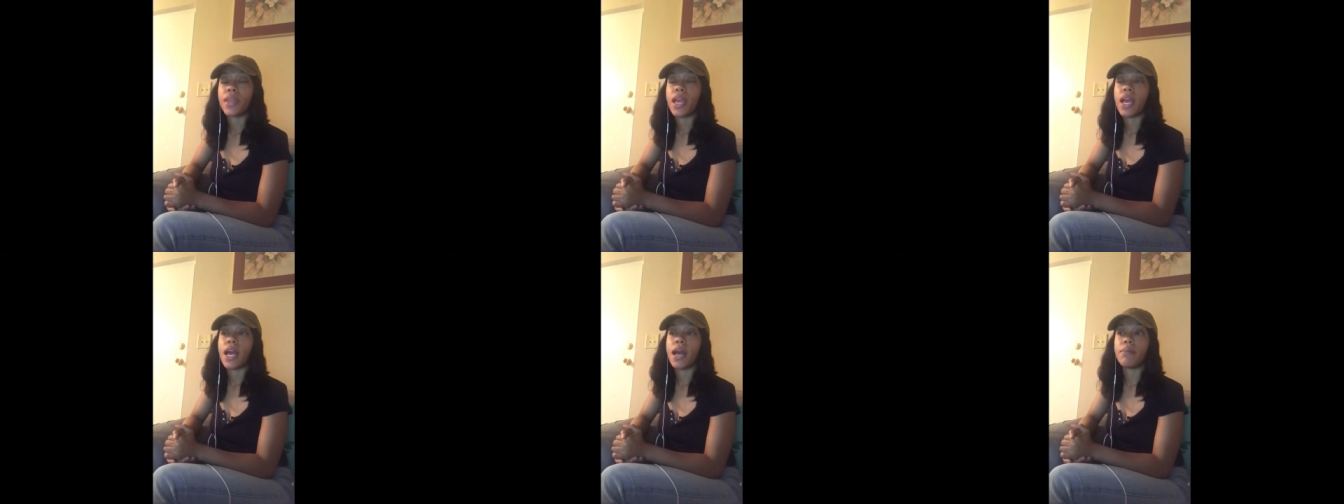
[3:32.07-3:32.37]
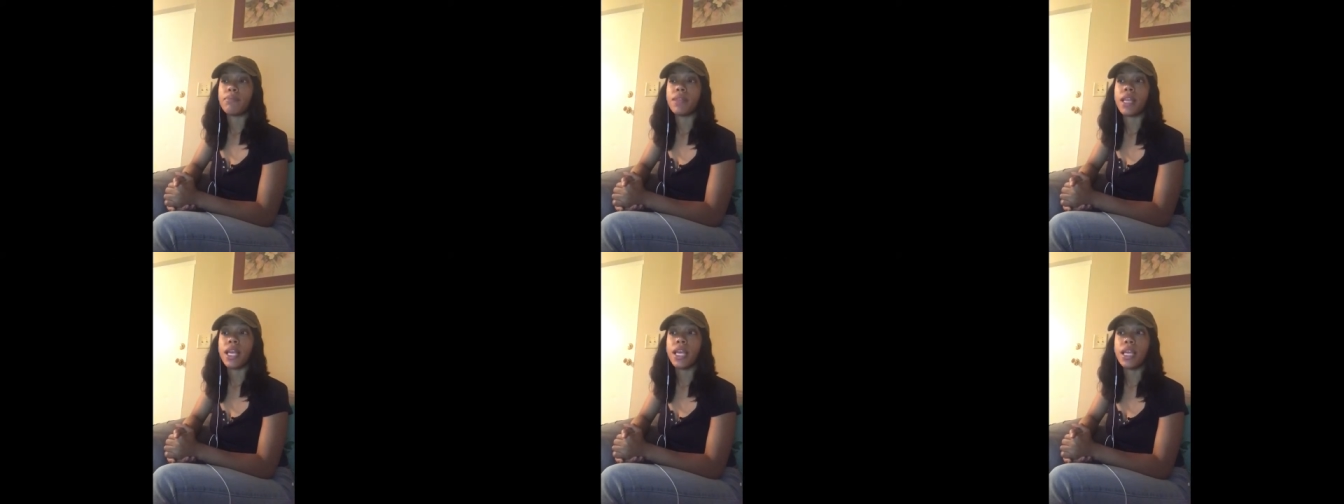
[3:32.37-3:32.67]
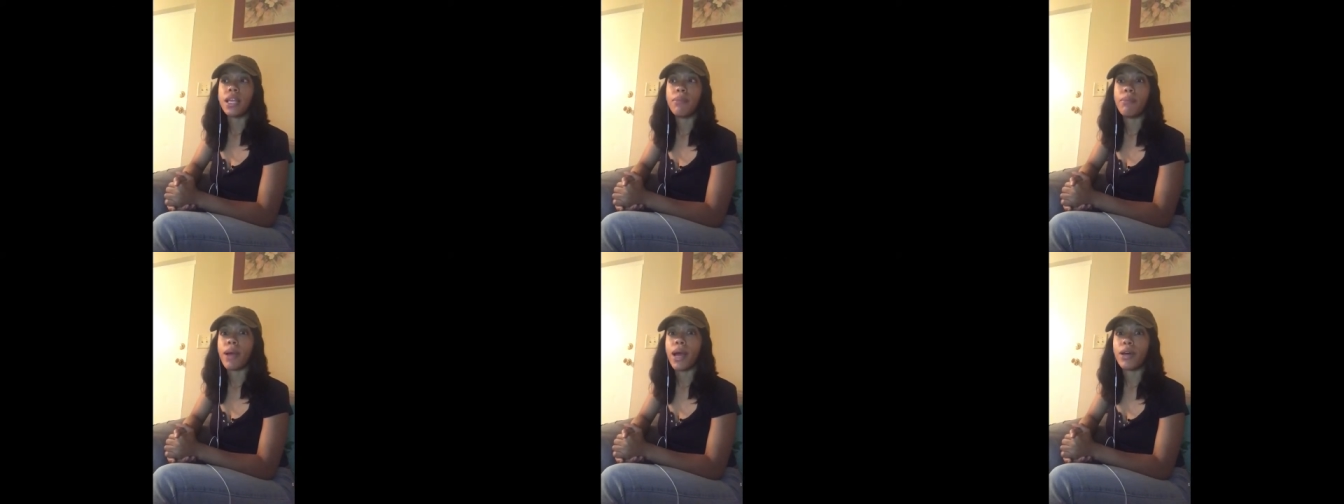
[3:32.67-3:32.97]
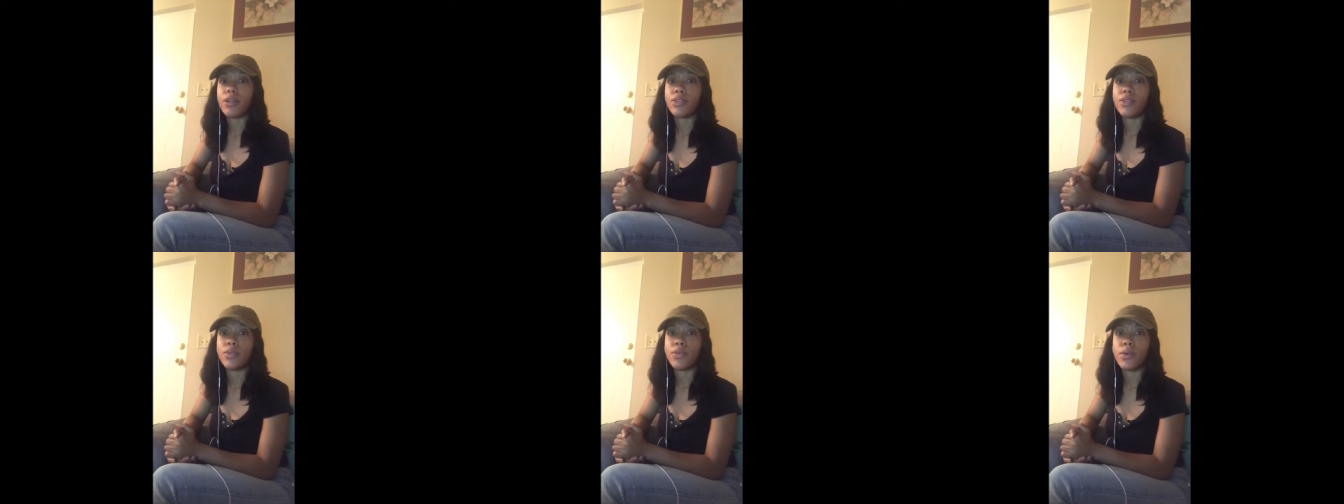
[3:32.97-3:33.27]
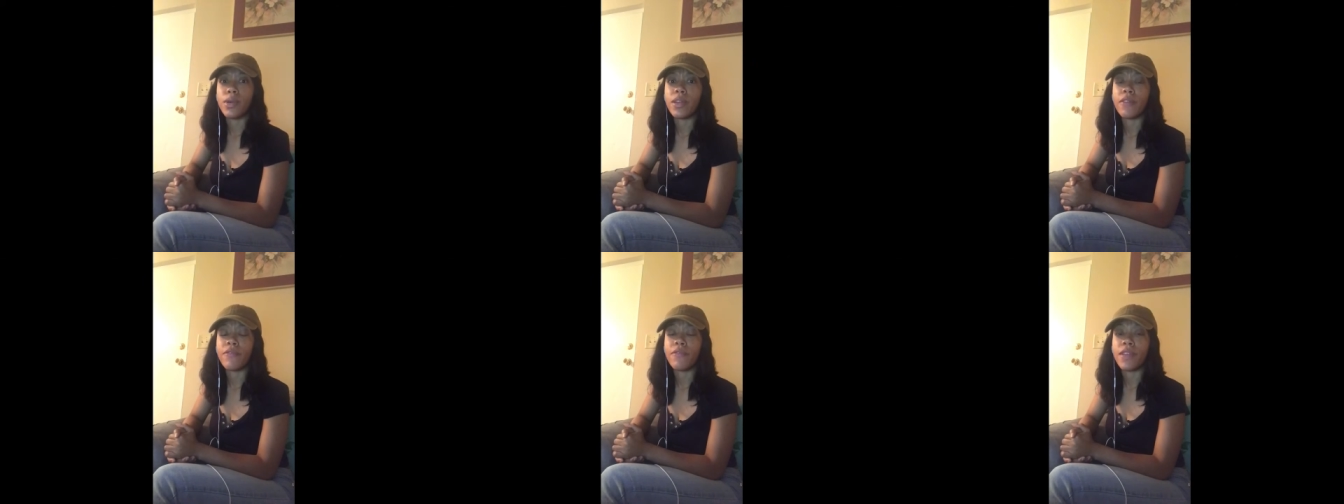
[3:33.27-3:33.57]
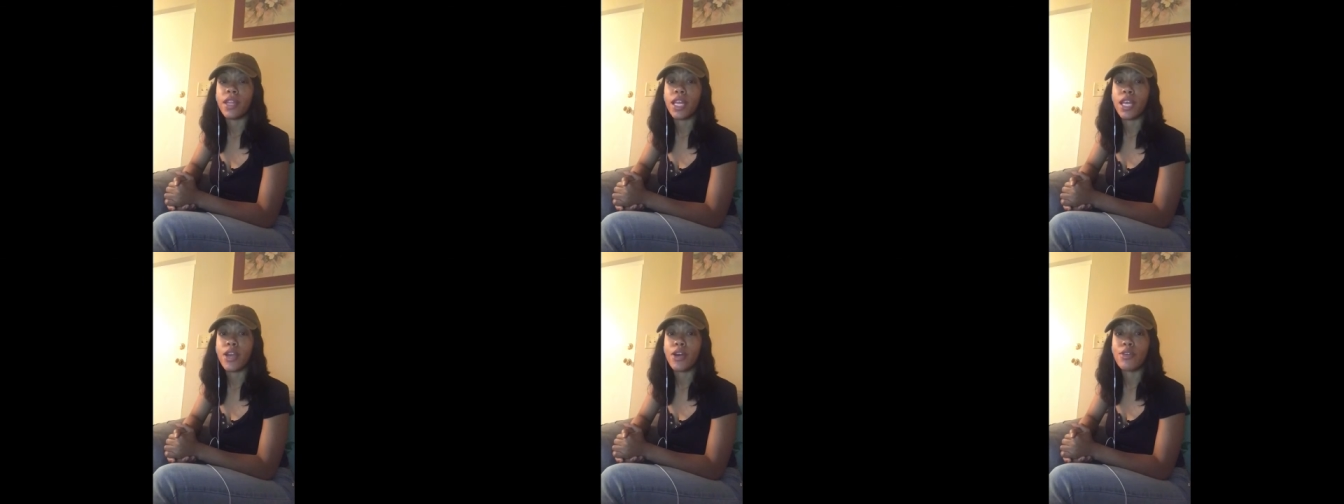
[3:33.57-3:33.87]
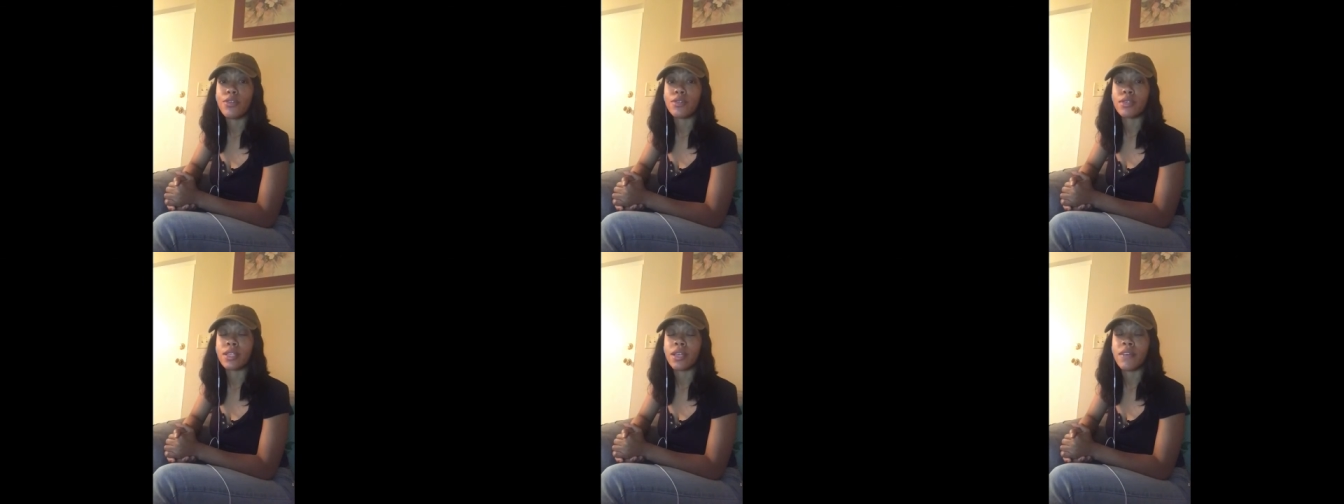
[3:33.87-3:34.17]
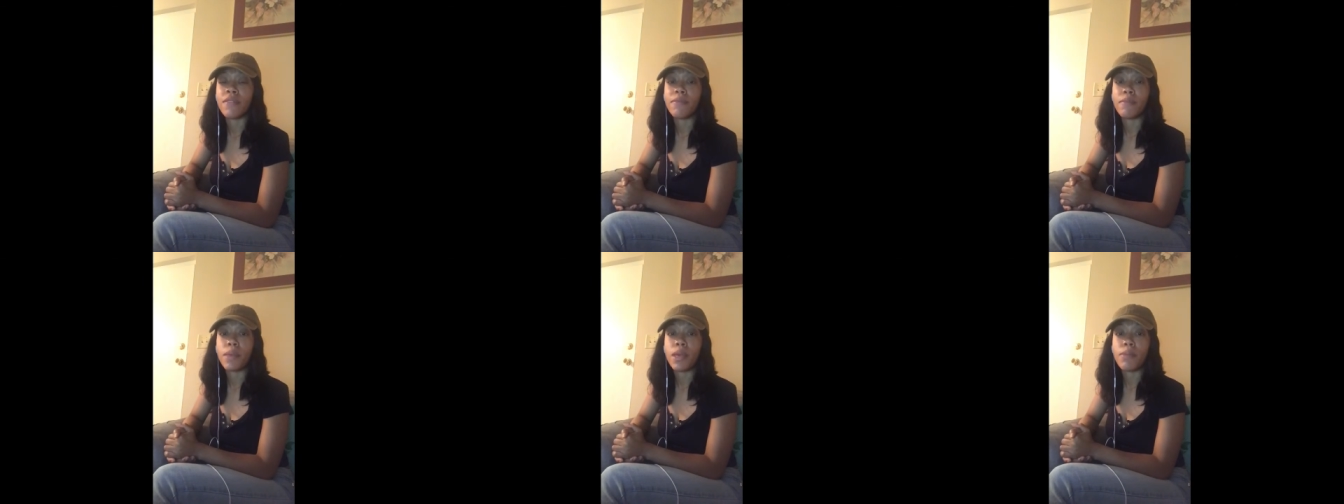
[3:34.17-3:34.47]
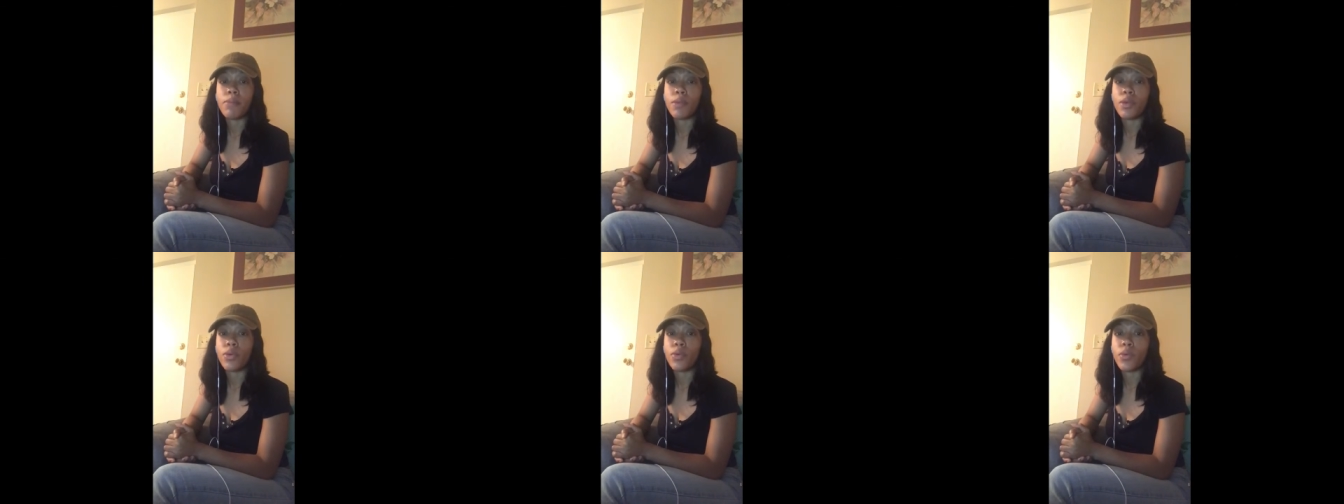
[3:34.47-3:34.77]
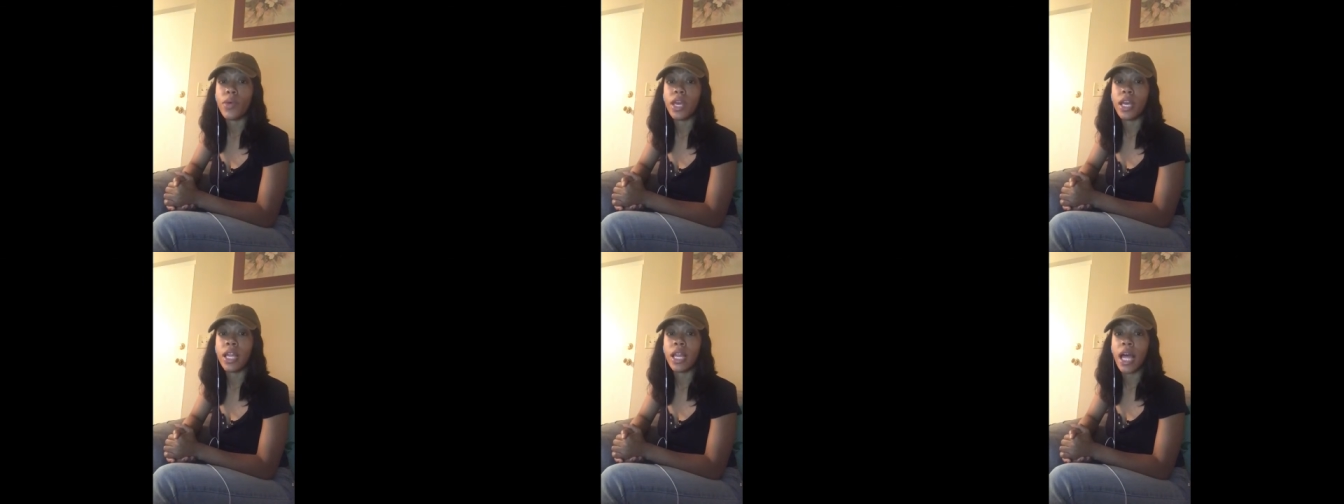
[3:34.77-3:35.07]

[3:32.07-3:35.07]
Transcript: I'm thinking about doing videos of me mewing,